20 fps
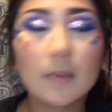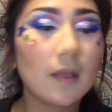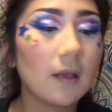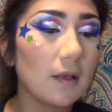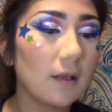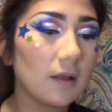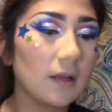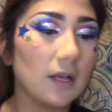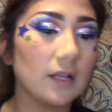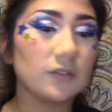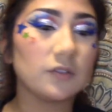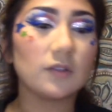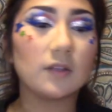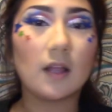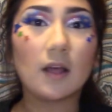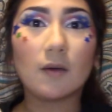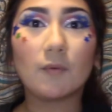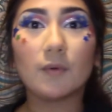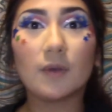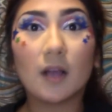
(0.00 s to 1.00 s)
Okay, so
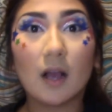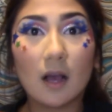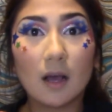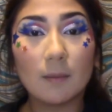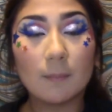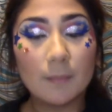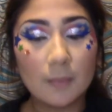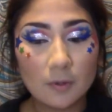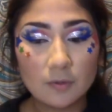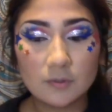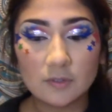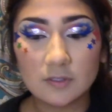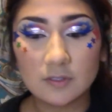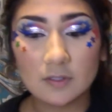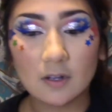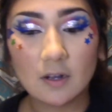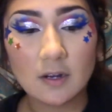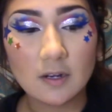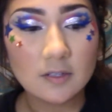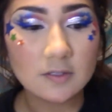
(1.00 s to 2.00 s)
now we got both
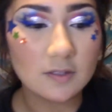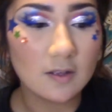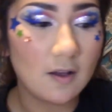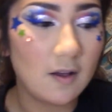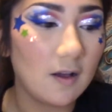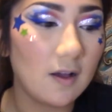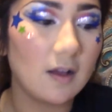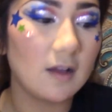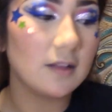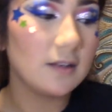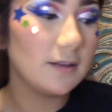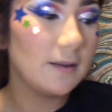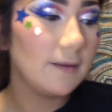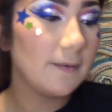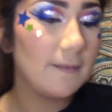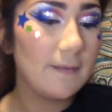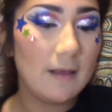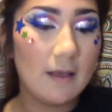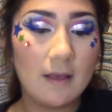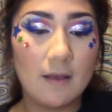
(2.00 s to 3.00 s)
stars on.
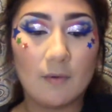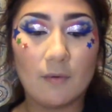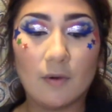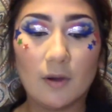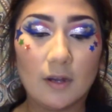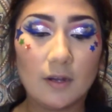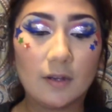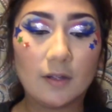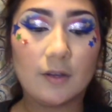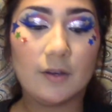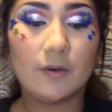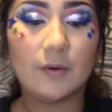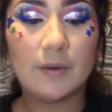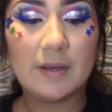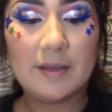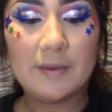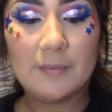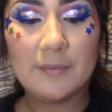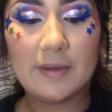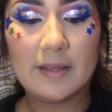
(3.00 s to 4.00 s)
We're going to go
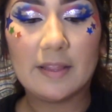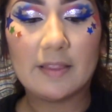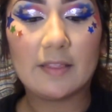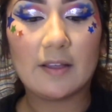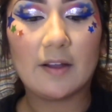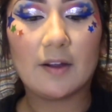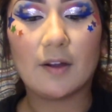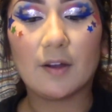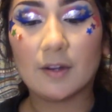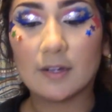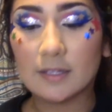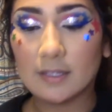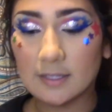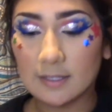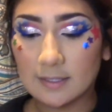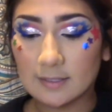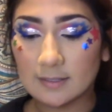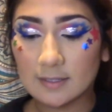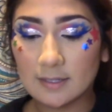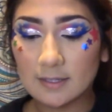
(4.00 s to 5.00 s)
in with our
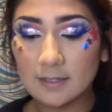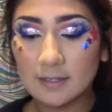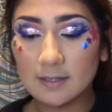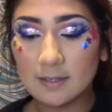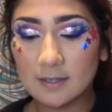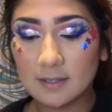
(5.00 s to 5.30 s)
Giza.